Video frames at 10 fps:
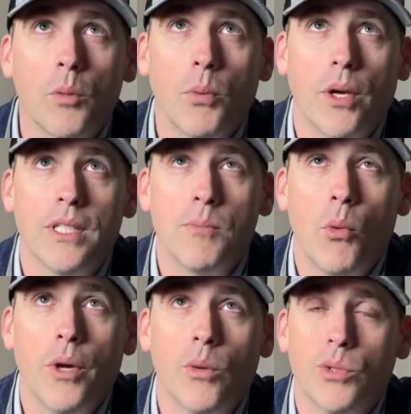price
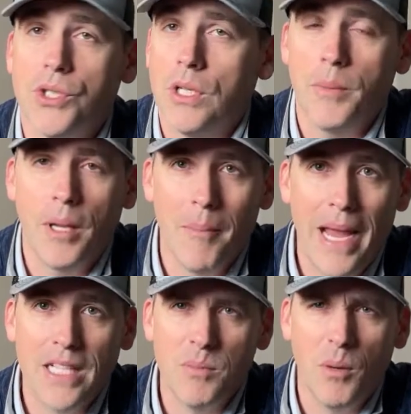point, which is going to be a
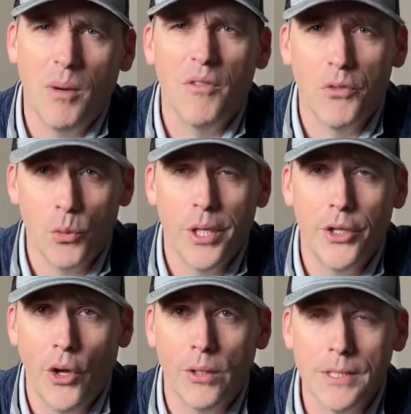maximum of 3
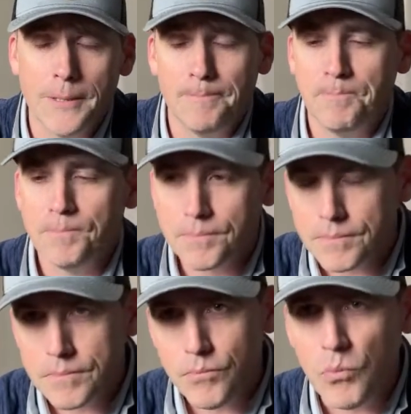adults,
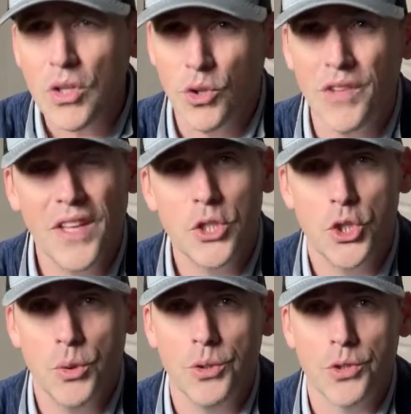you'll get that
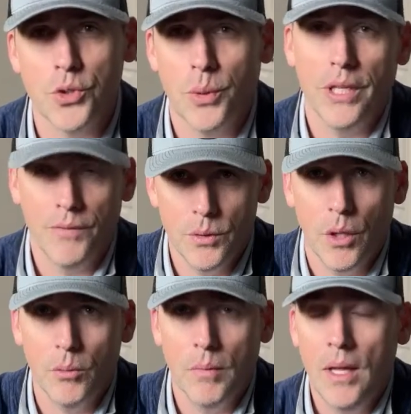junior suite if you
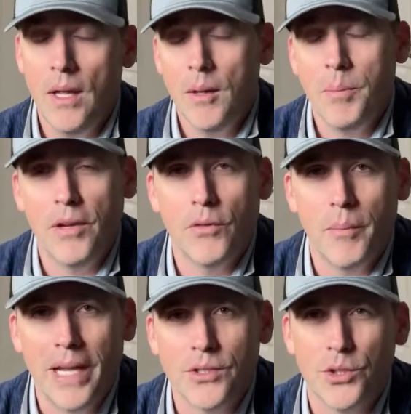don't pay for a
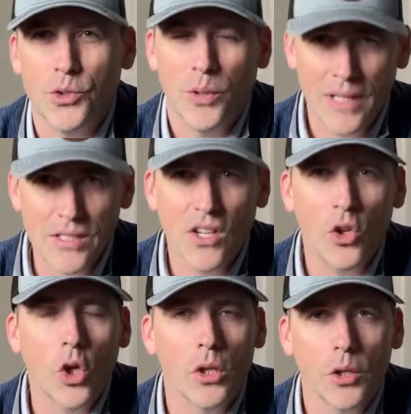master suite. That's going to
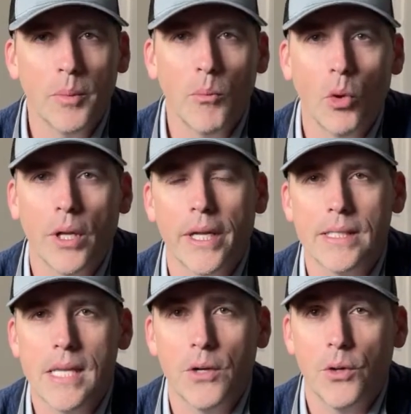look a little bit more like a
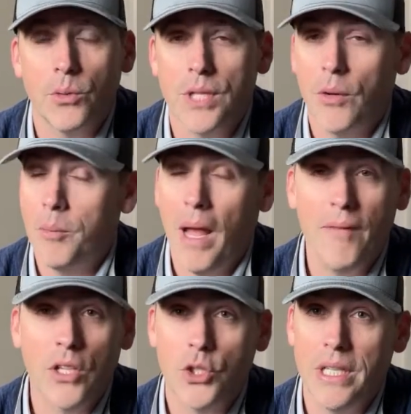standard hotel room. I've
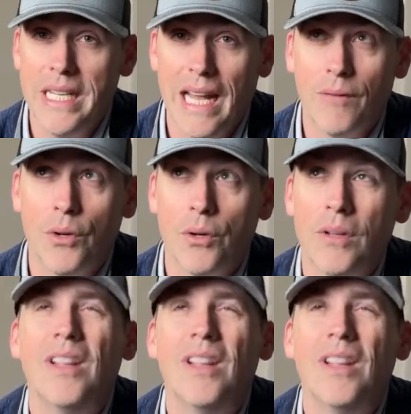actually never,